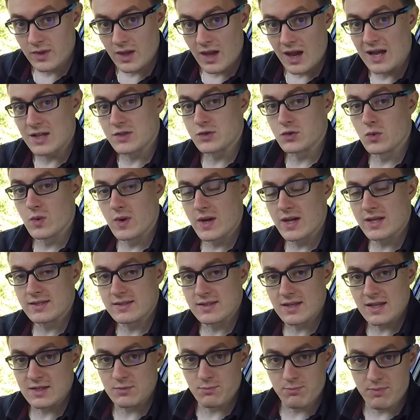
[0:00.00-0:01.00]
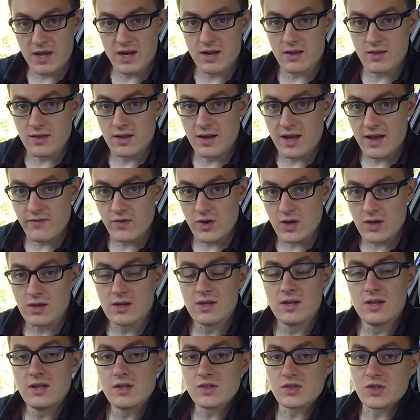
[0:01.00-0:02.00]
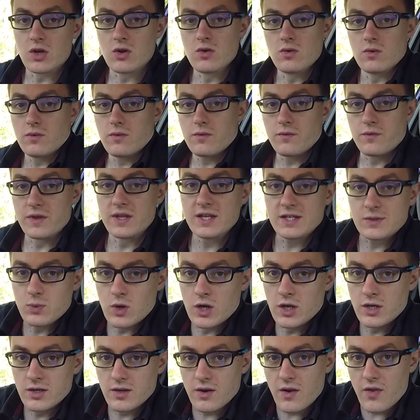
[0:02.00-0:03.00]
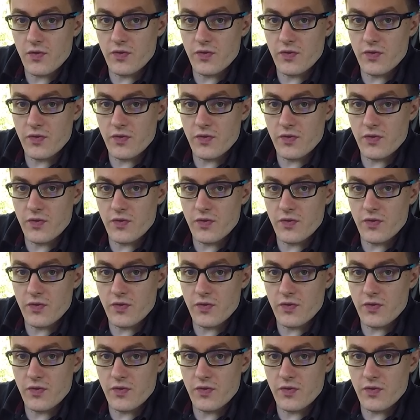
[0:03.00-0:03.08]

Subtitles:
As always, it's better than ever. So for this one,